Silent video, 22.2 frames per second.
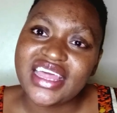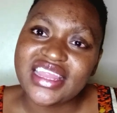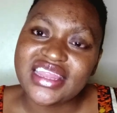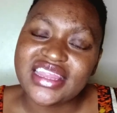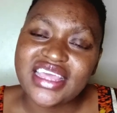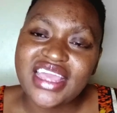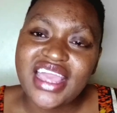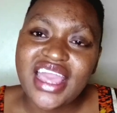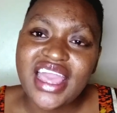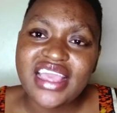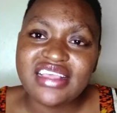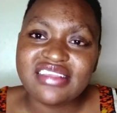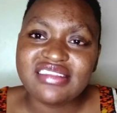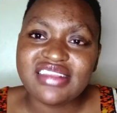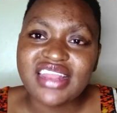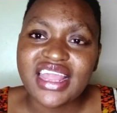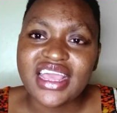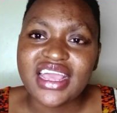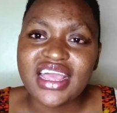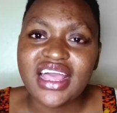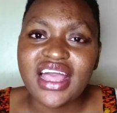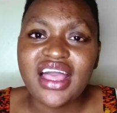the guy is
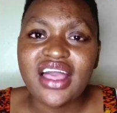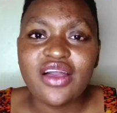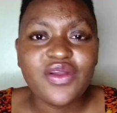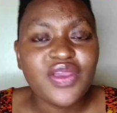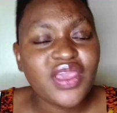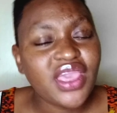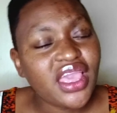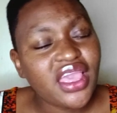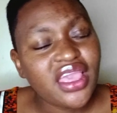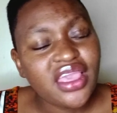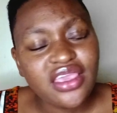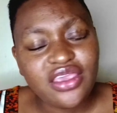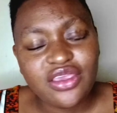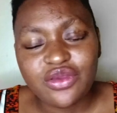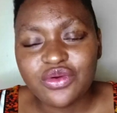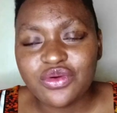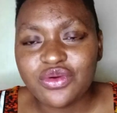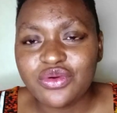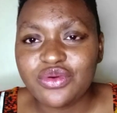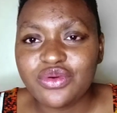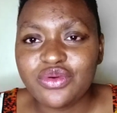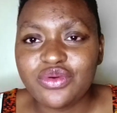like, ah, okay,
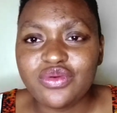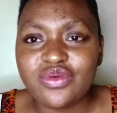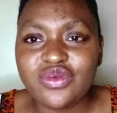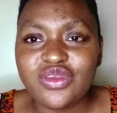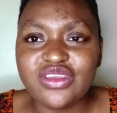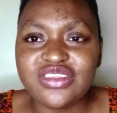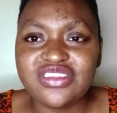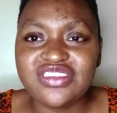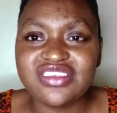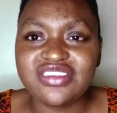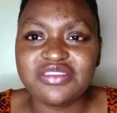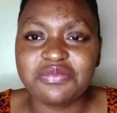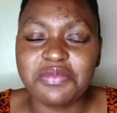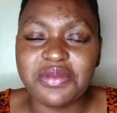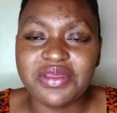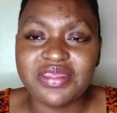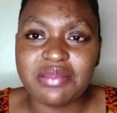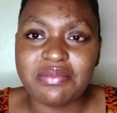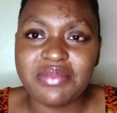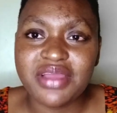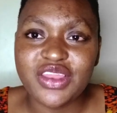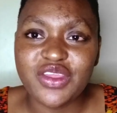you you just
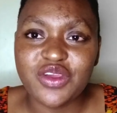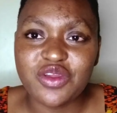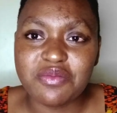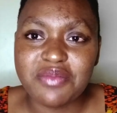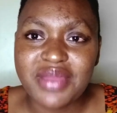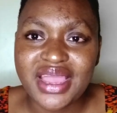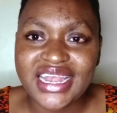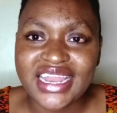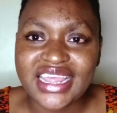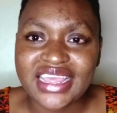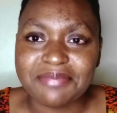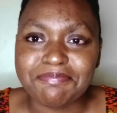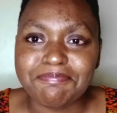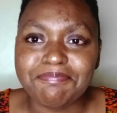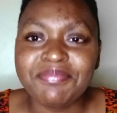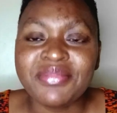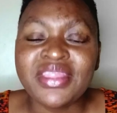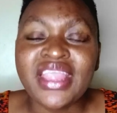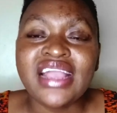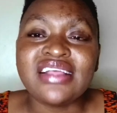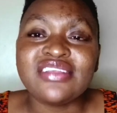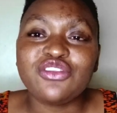bring the money on Monday.
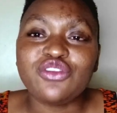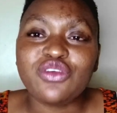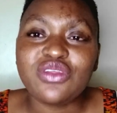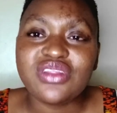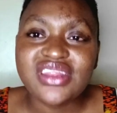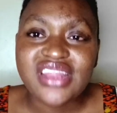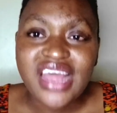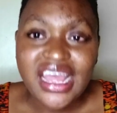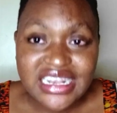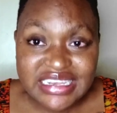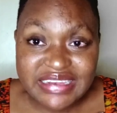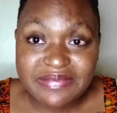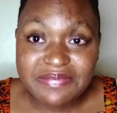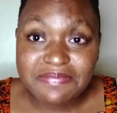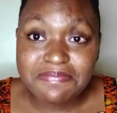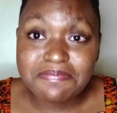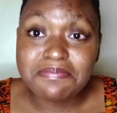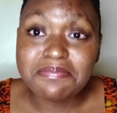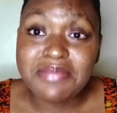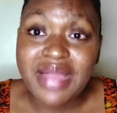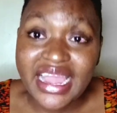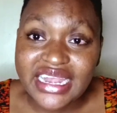So that
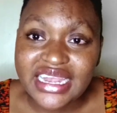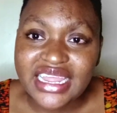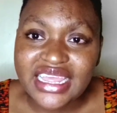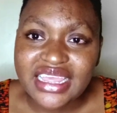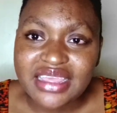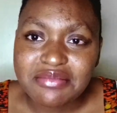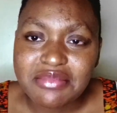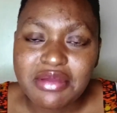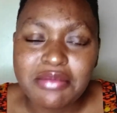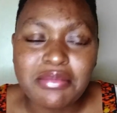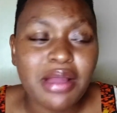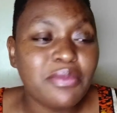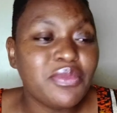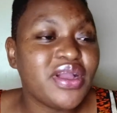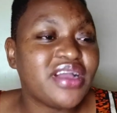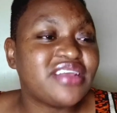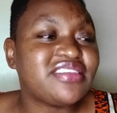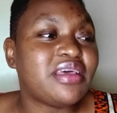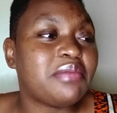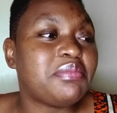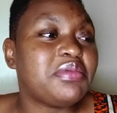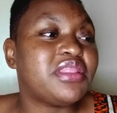Monday, my mom
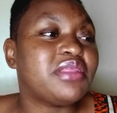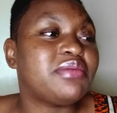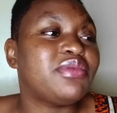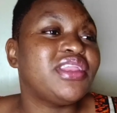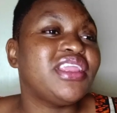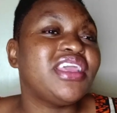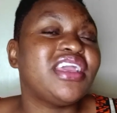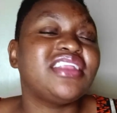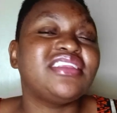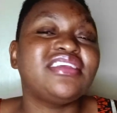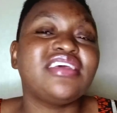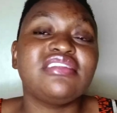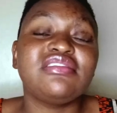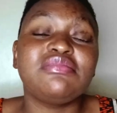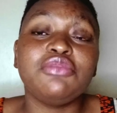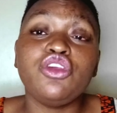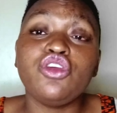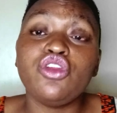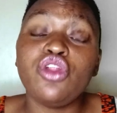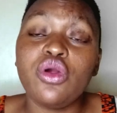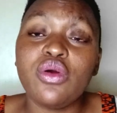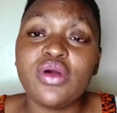wakes up in the morning and tells me,
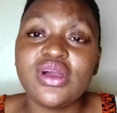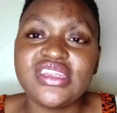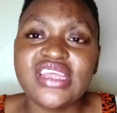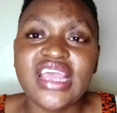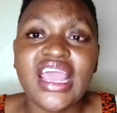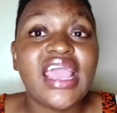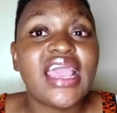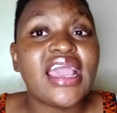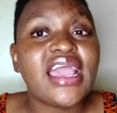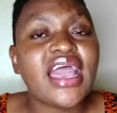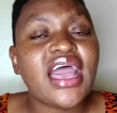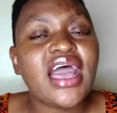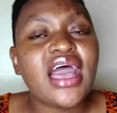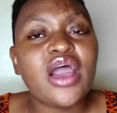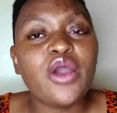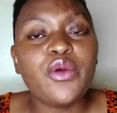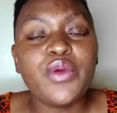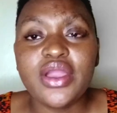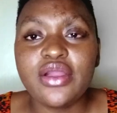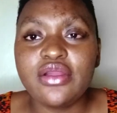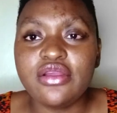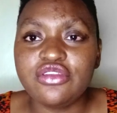you know what, uh,
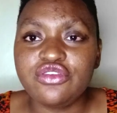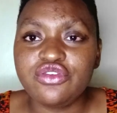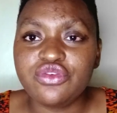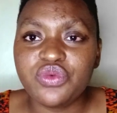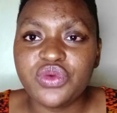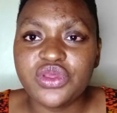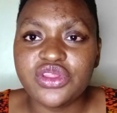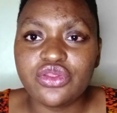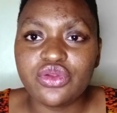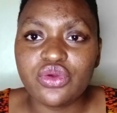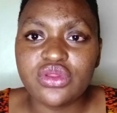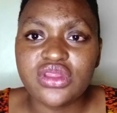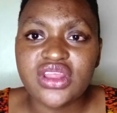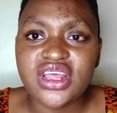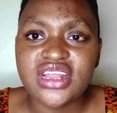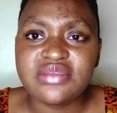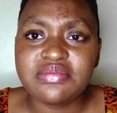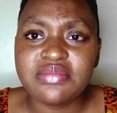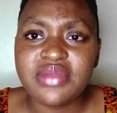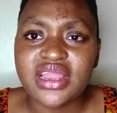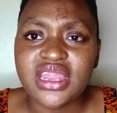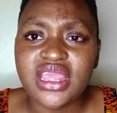we are going to withdraw
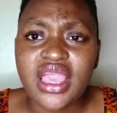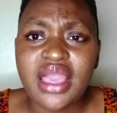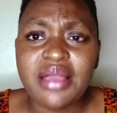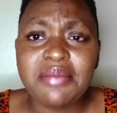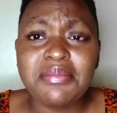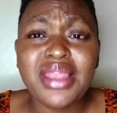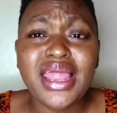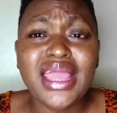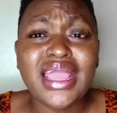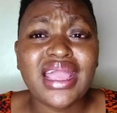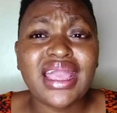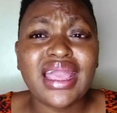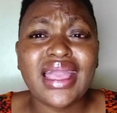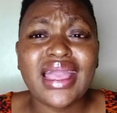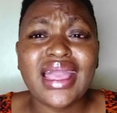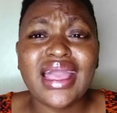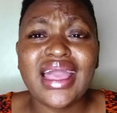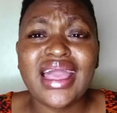that money. Like,